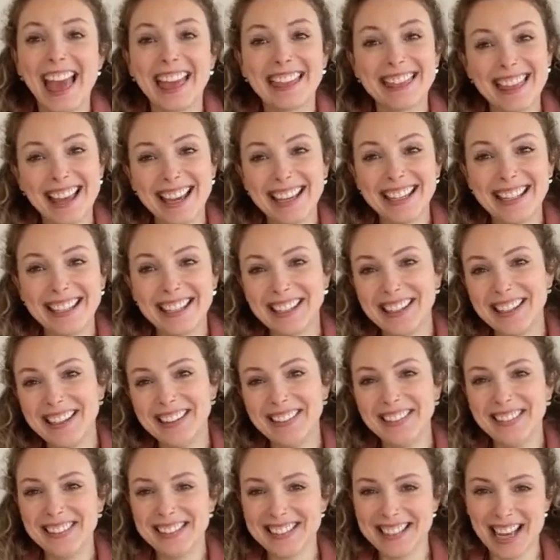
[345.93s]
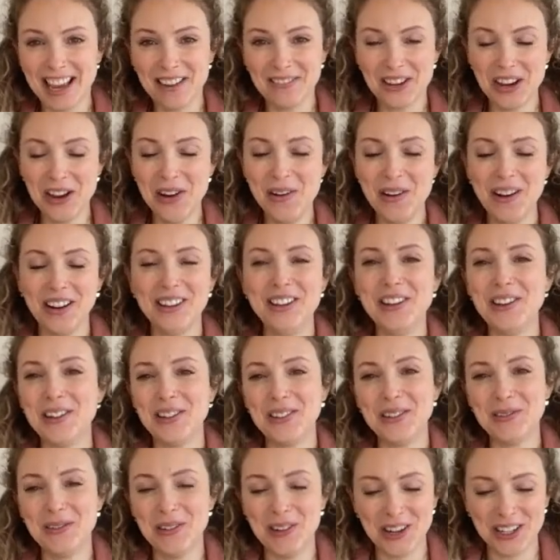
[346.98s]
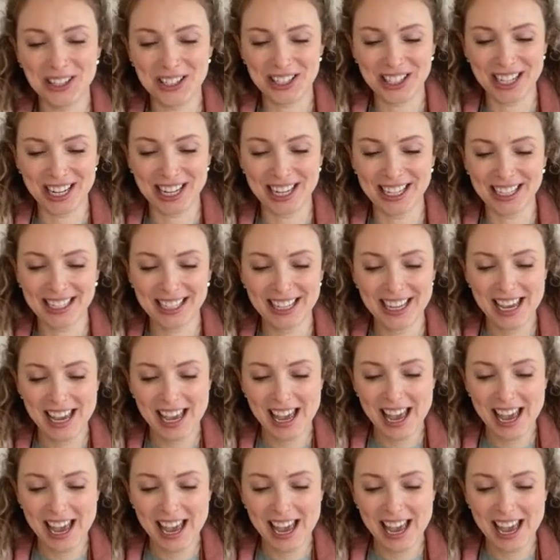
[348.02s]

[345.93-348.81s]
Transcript: Thank you to everyone who is watching.